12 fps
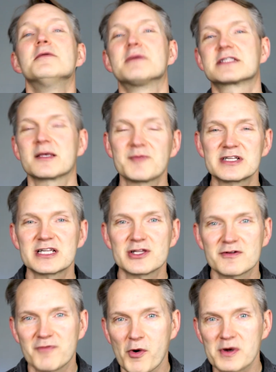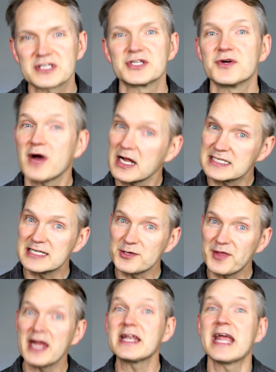but something to look forward to. Until
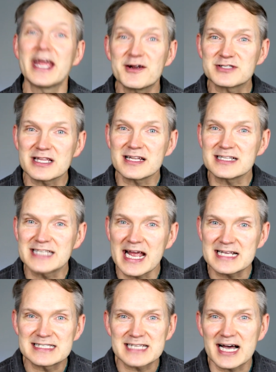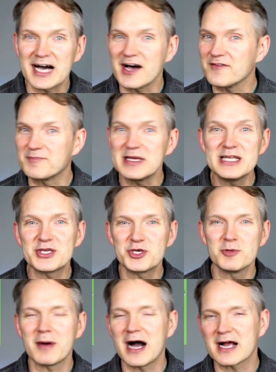then, here's a little taste of
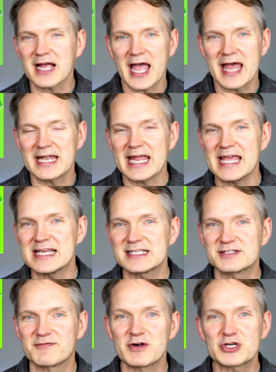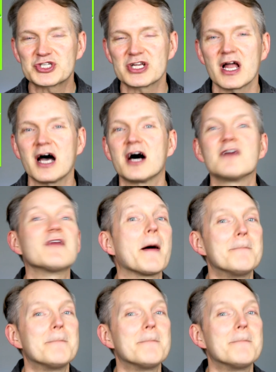PDQ Bach and his version of